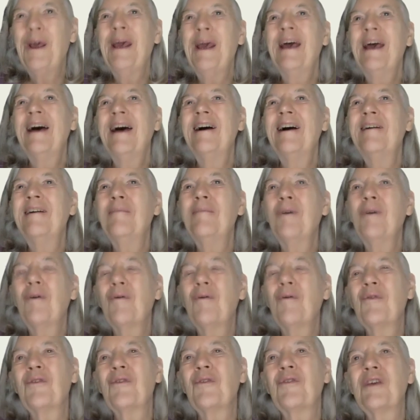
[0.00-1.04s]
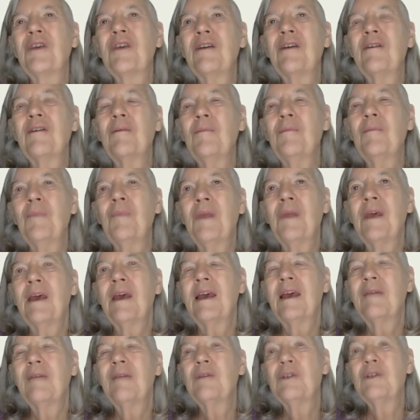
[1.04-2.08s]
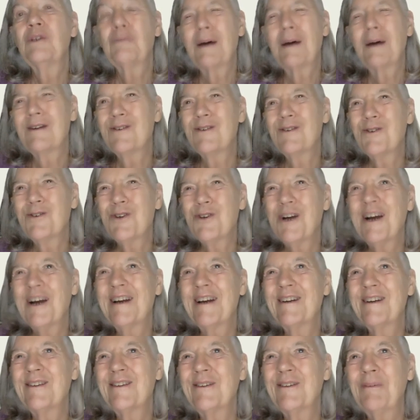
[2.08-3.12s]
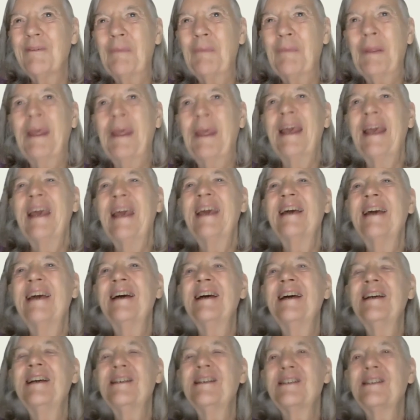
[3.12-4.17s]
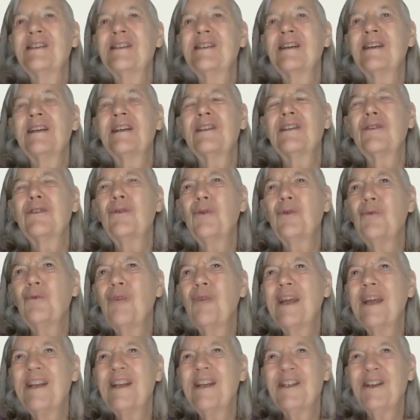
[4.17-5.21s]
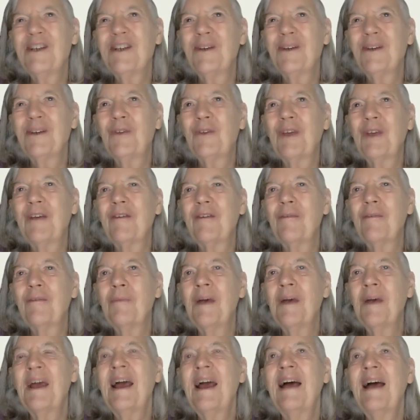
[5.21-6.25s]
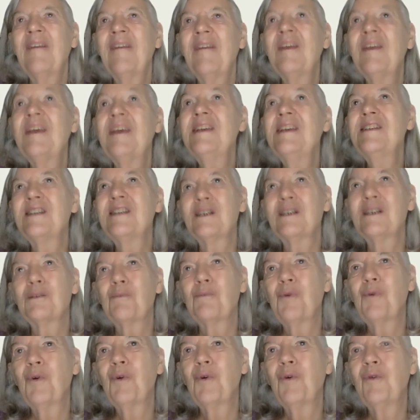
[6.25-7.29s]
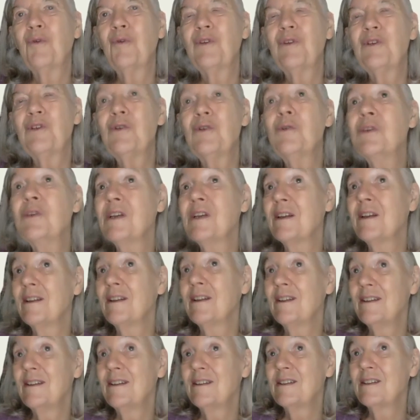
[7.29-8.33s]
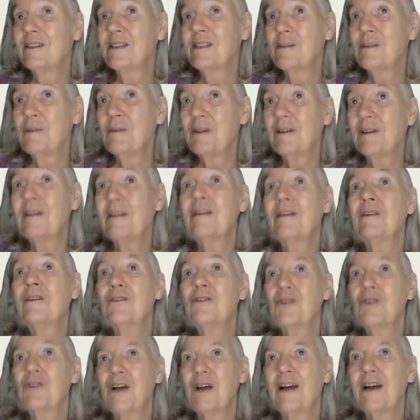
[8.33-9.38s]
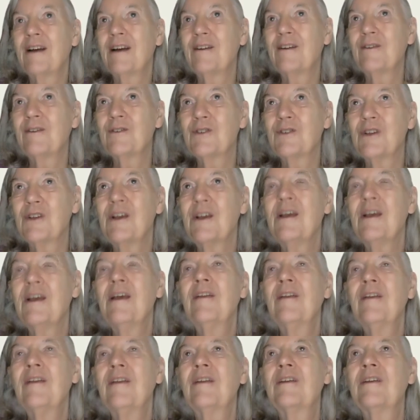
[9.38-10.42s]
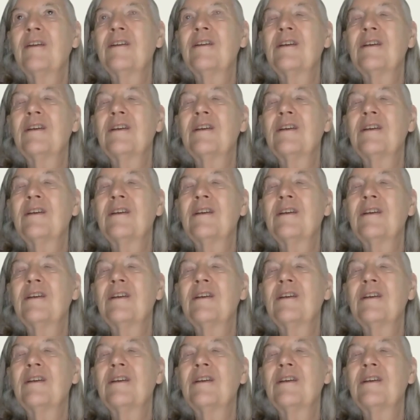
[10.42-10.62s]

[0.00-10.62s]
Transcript: of the theorem, which is about a triangle, it's called the ratio theorem, and the easiest proof is using the similar triangles that